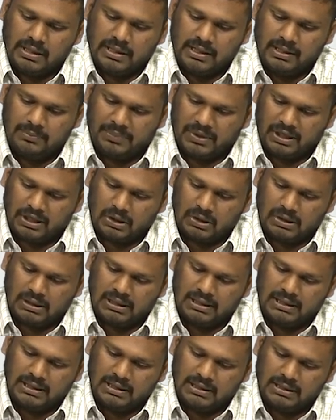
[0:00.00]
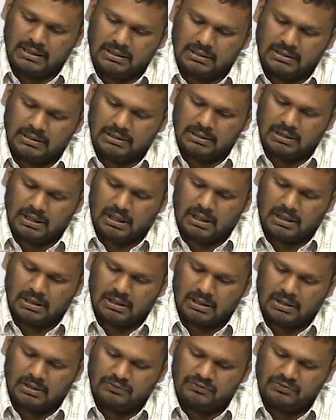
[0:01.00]
In particularly, the
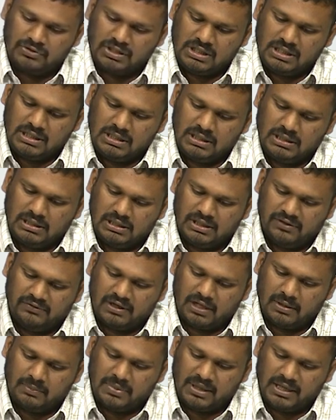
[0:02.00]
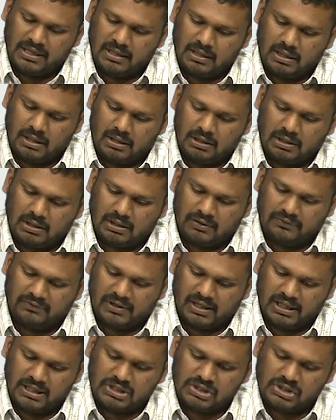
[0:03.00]
order of G divided by order of
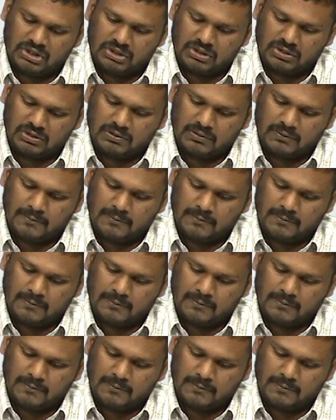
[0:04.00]
H.